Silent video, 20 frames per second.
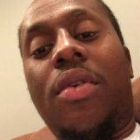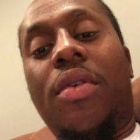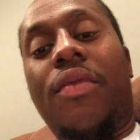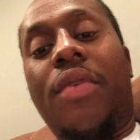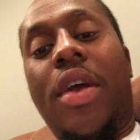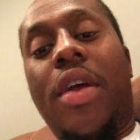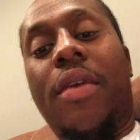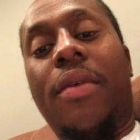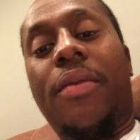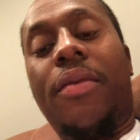
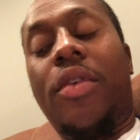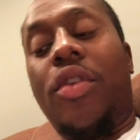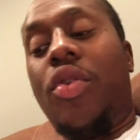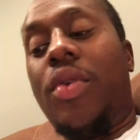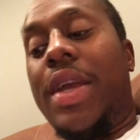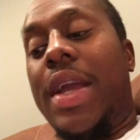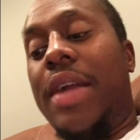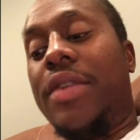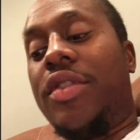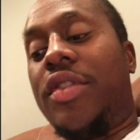Right. And
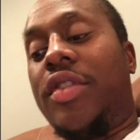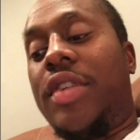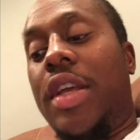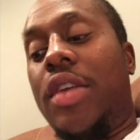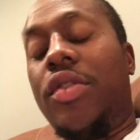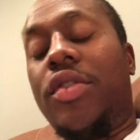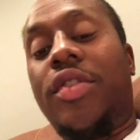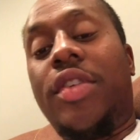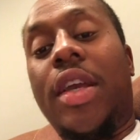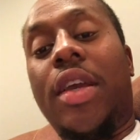you can't just say
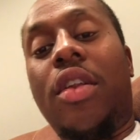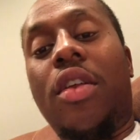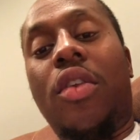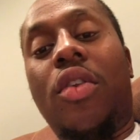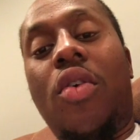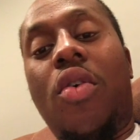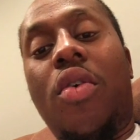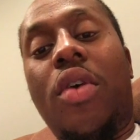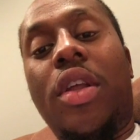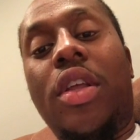you're seeking the
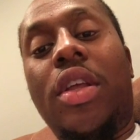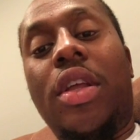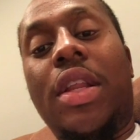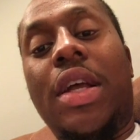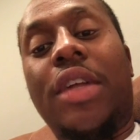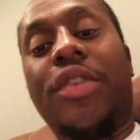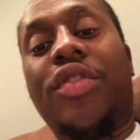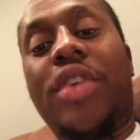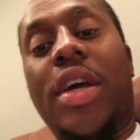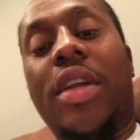Lord and you're
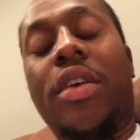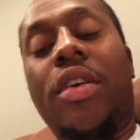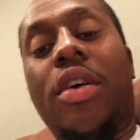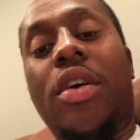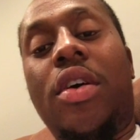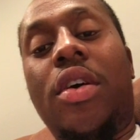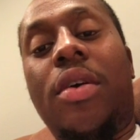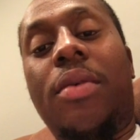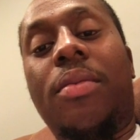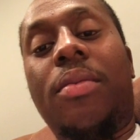not trying
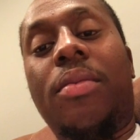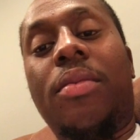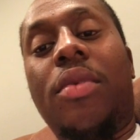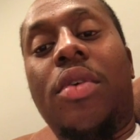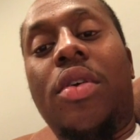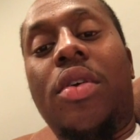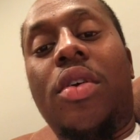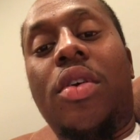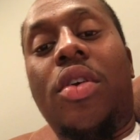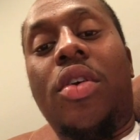to um,
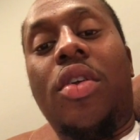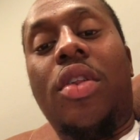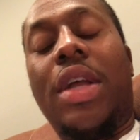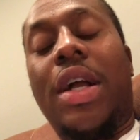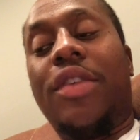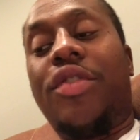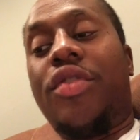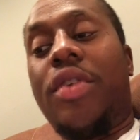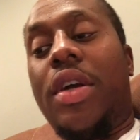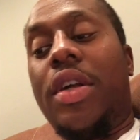you're
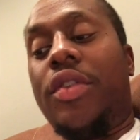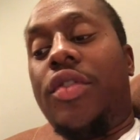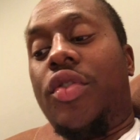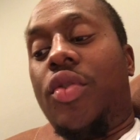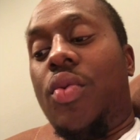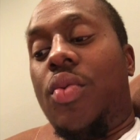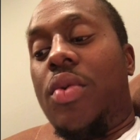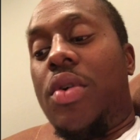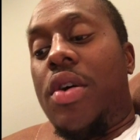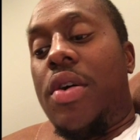not trying
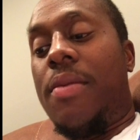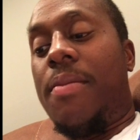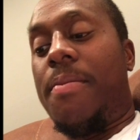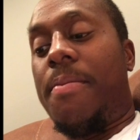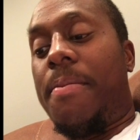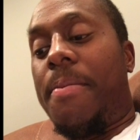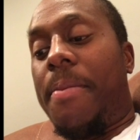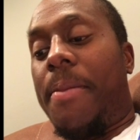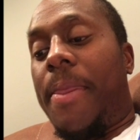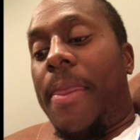to,
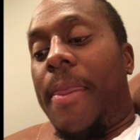um,